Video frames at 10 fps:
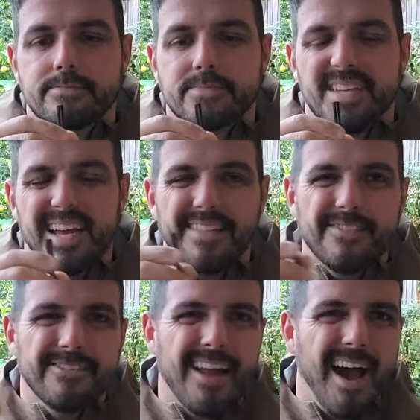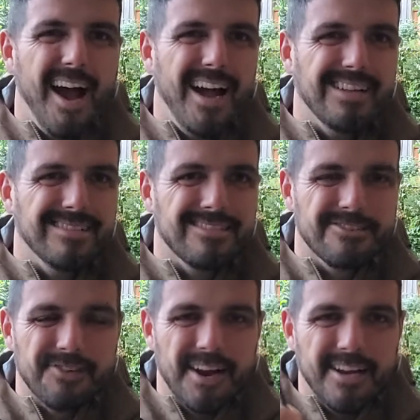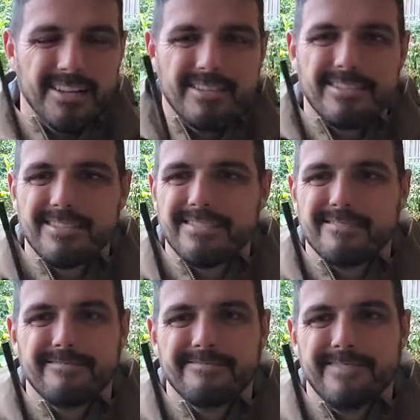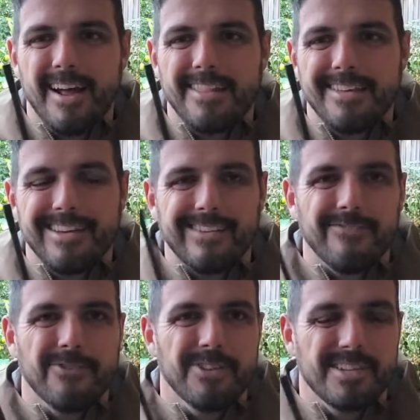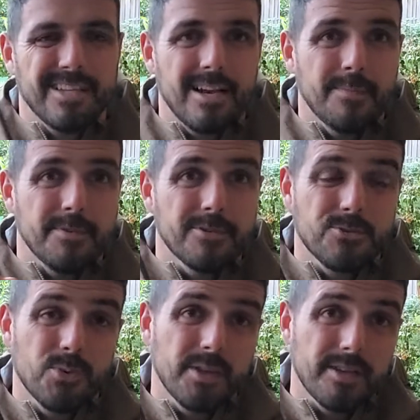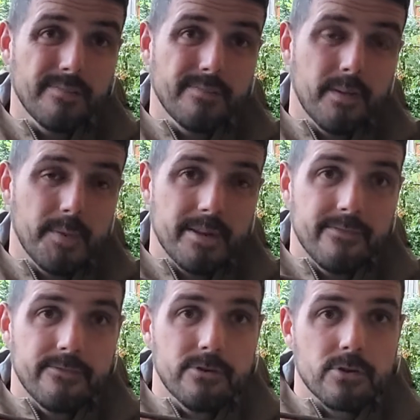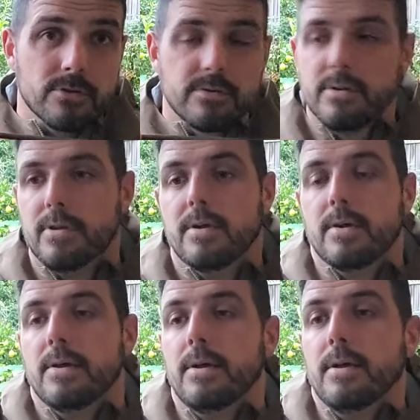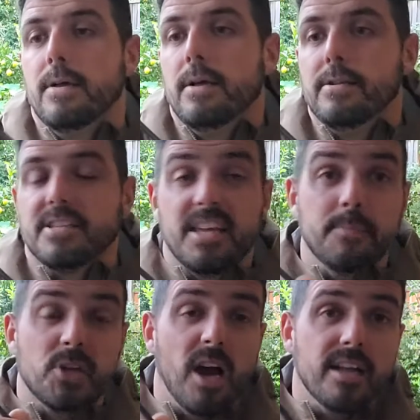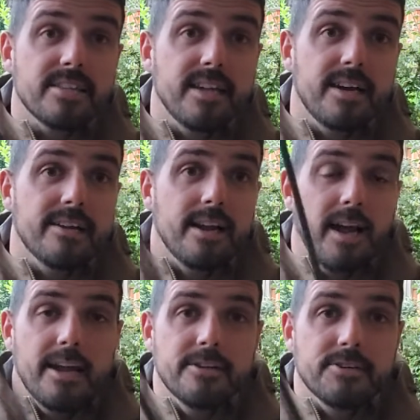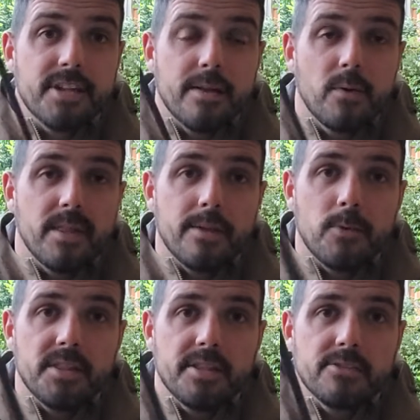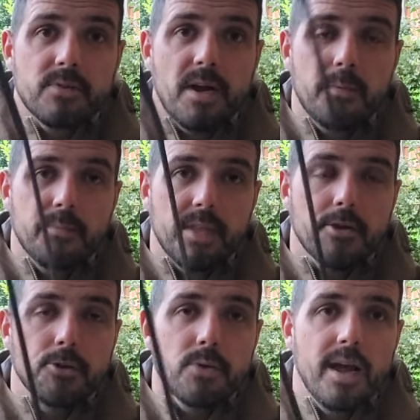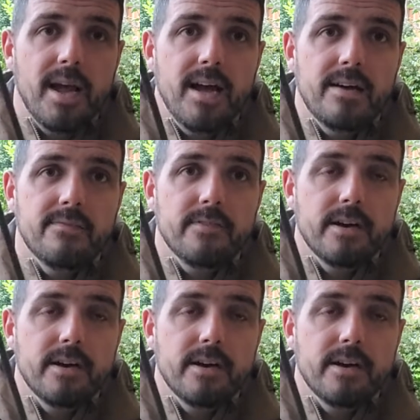yeah, they're not the greatest, I think, for the setup. There's really, I mean, to keep the cost down, I understand why they went this route. They do have